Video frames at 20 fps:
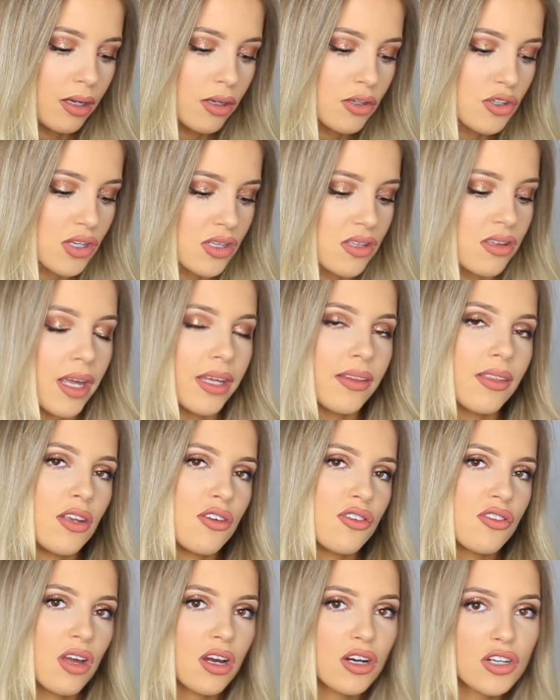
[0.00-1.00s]
just like the
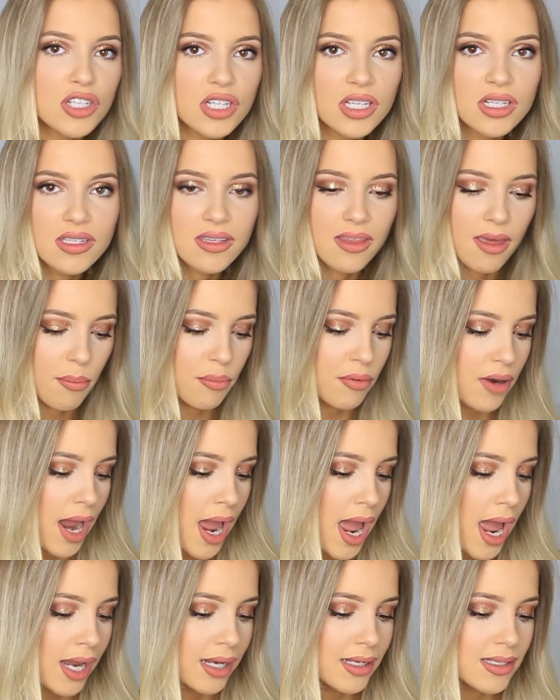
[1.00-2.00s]
introduction to their
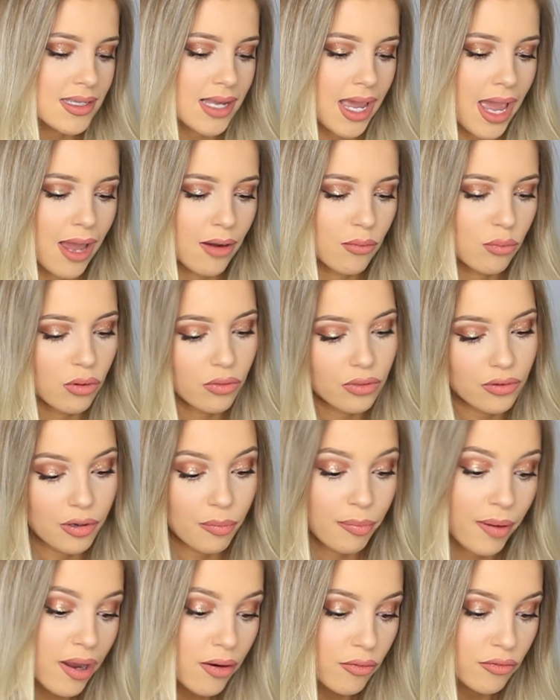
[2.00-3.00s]
brand and what they're
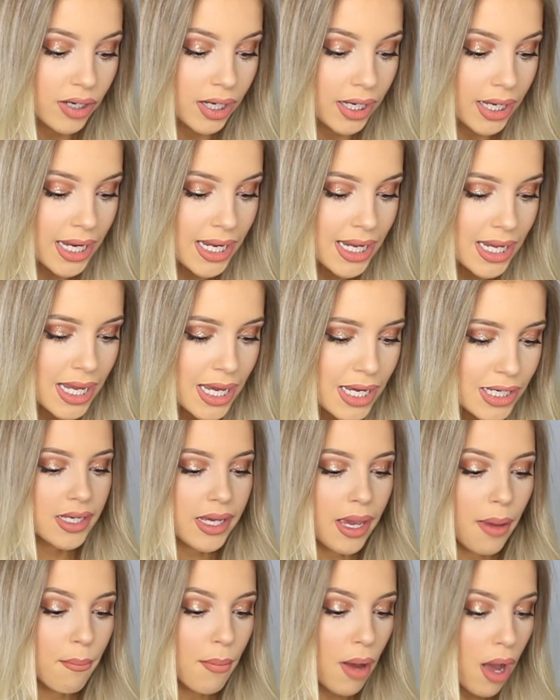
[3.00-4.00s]
about really.
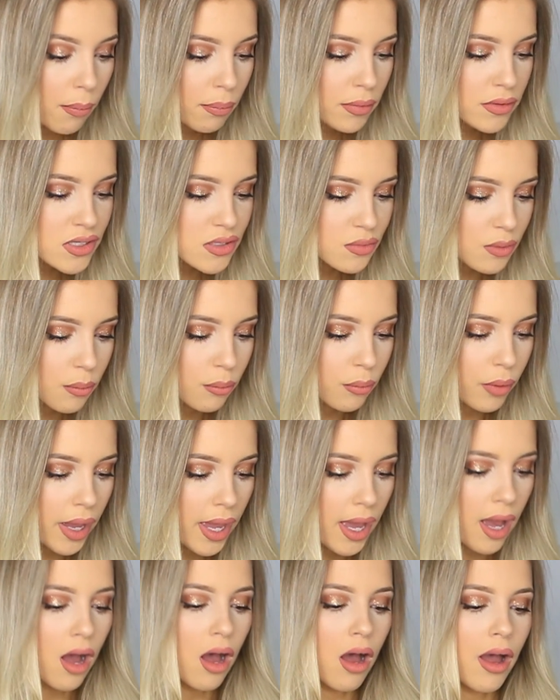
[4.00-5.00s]
Yeah, Marble
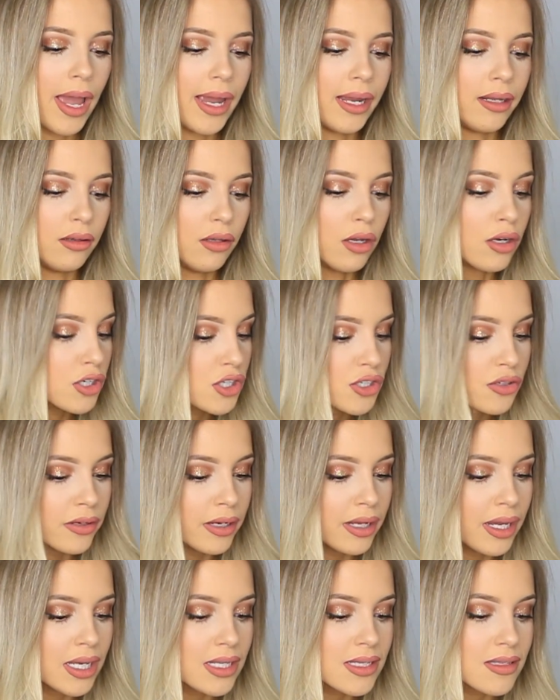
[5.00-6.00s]
Swimwear are a
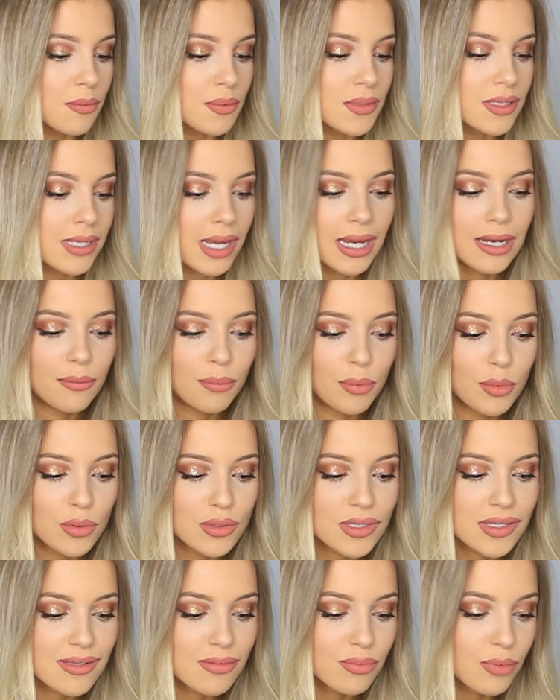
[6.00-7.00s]
luxury, sustainable
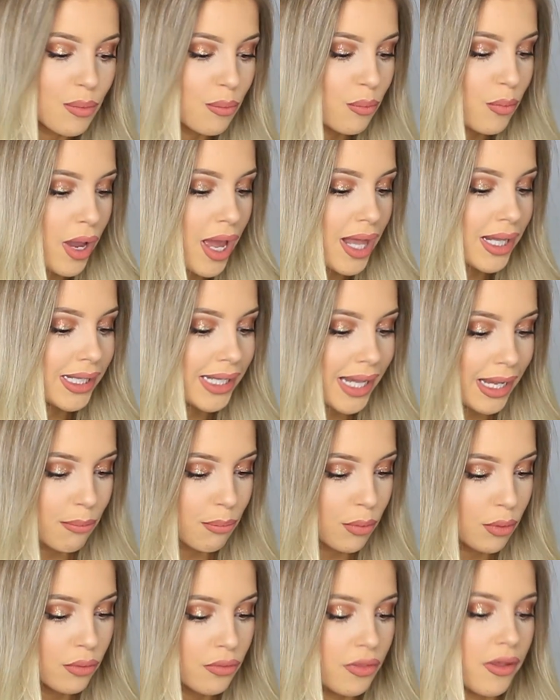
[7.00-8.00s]
swimwear
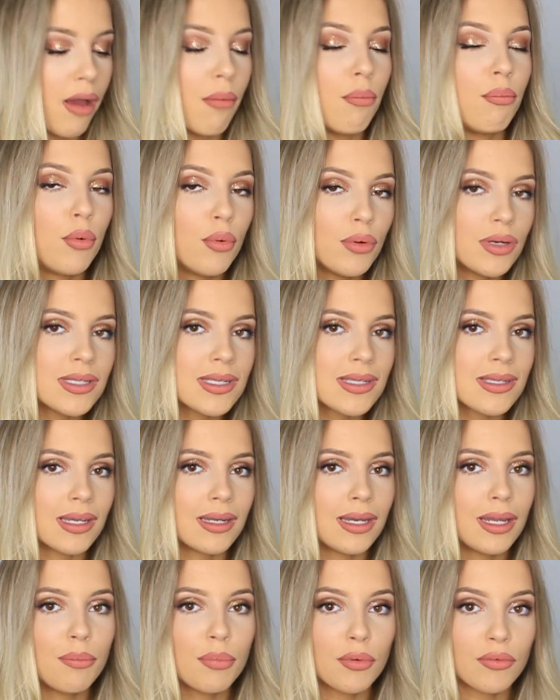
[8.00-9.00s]
label. They are born in
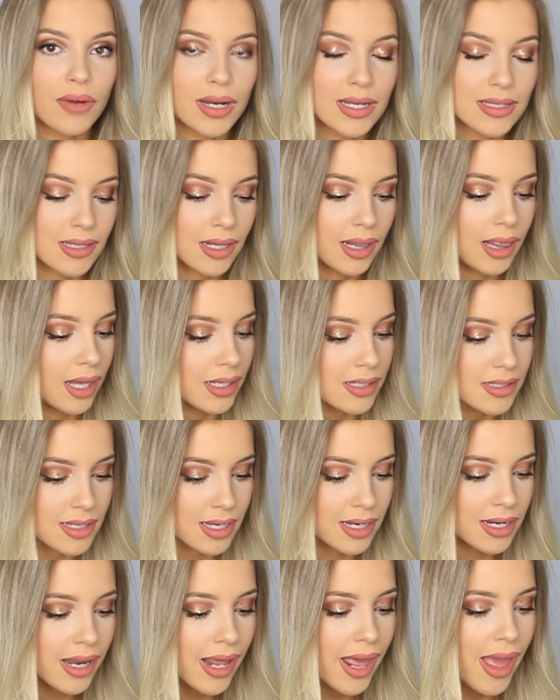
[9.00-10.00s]
Sydney but raised in
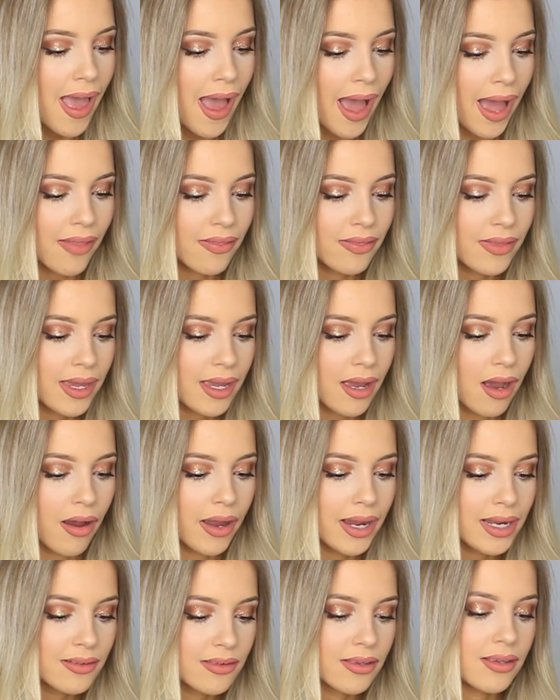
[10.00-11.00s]
London, and they are
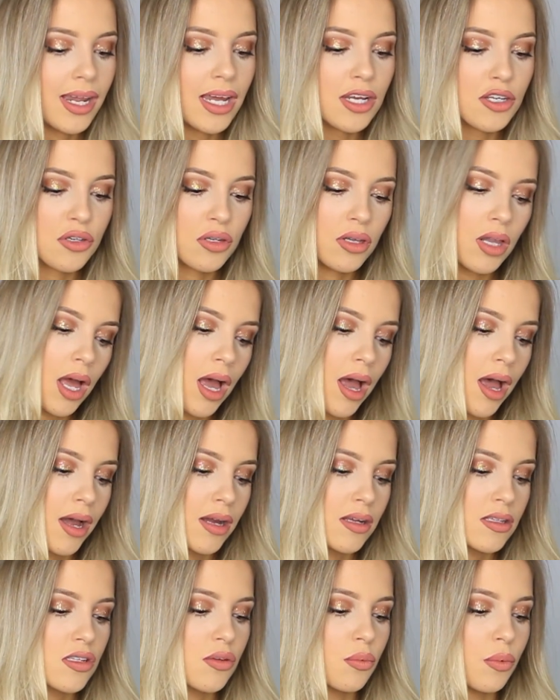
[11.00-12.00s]
international at
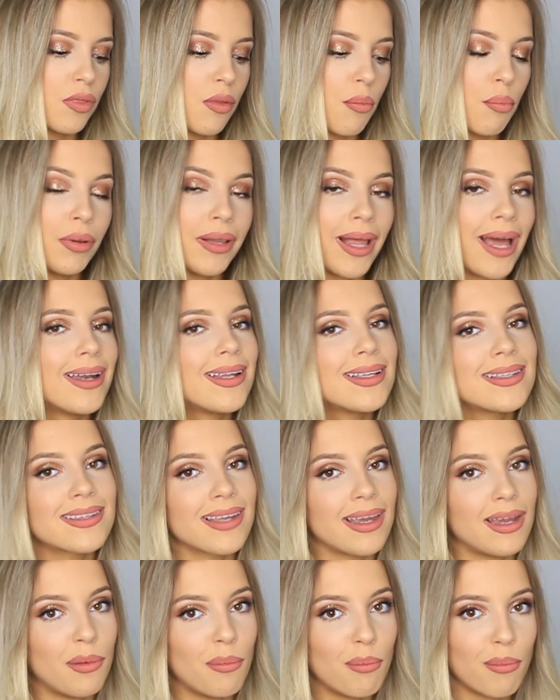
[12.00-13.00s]
heart with the
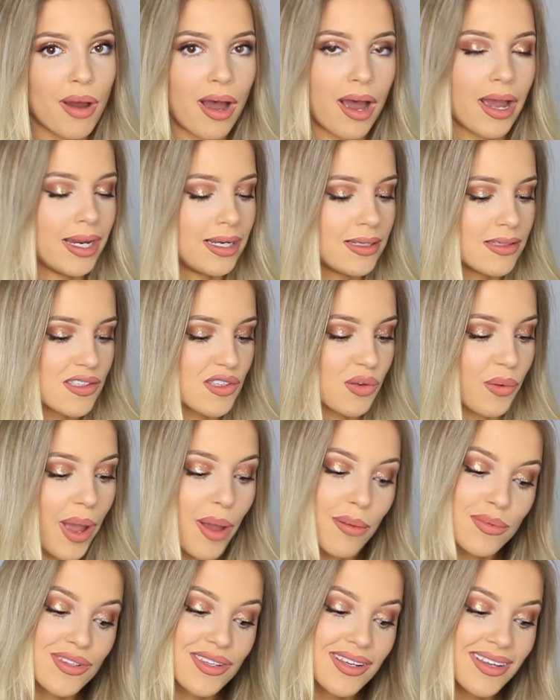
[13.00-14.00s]
planet in mind. So I
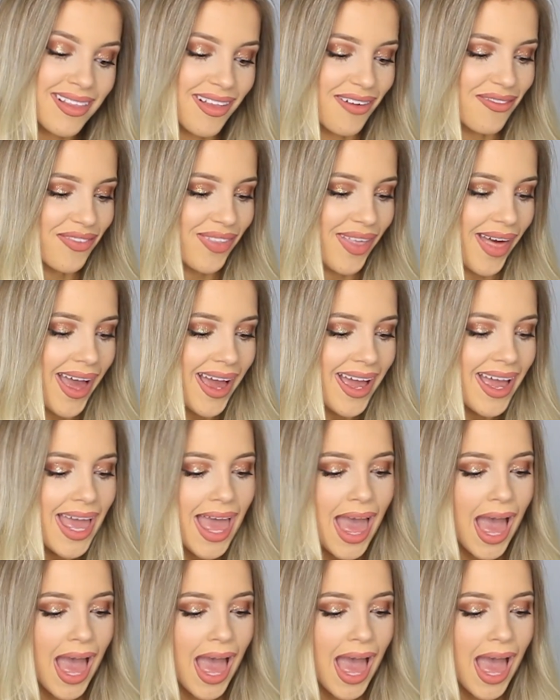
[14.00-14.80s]
absolutely love that.